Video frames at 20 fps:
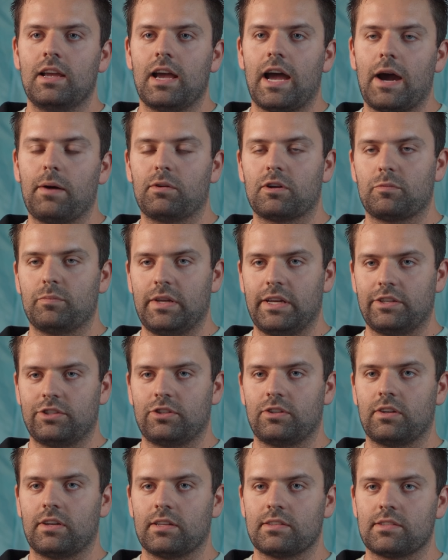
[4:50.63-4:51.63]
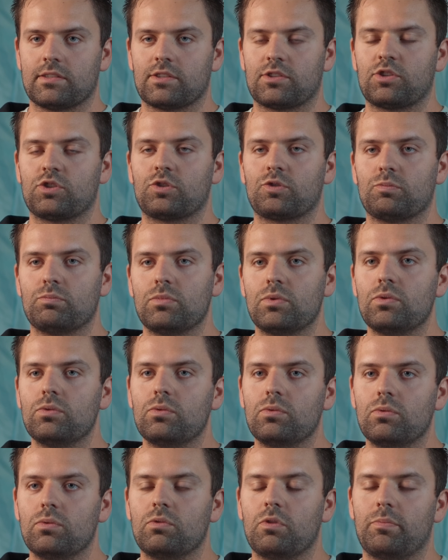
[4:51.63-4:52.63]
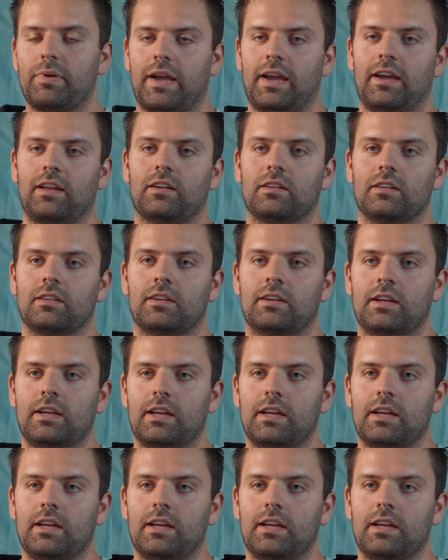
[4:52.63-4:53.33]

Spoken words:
I want to make sure that it's a smooth panel